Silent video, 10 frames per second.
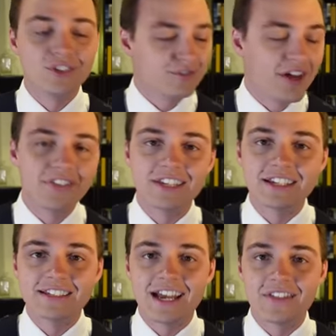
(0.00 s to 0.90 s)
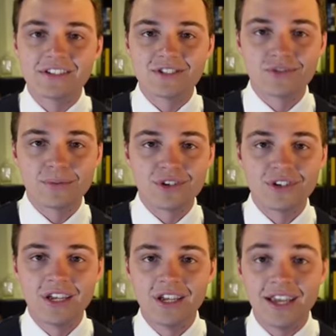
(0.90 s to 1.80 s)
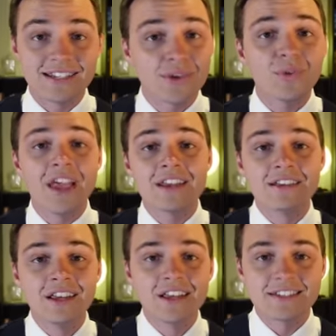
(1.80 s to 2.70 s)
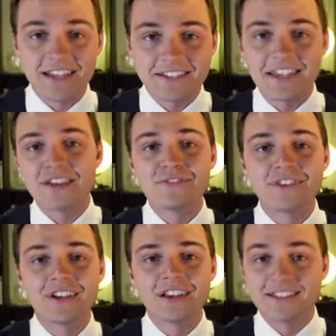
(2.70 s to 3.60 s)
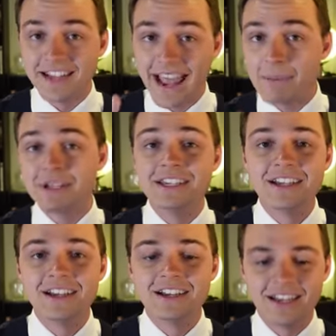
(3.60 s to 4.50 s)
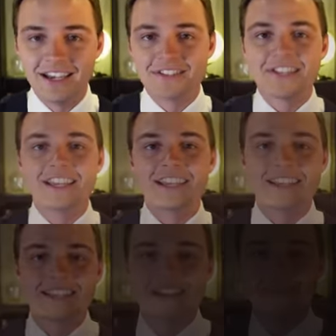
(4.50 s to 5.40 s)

you'll find the link down in the description. Until then, stay safe, stay happy, and I'll see you again next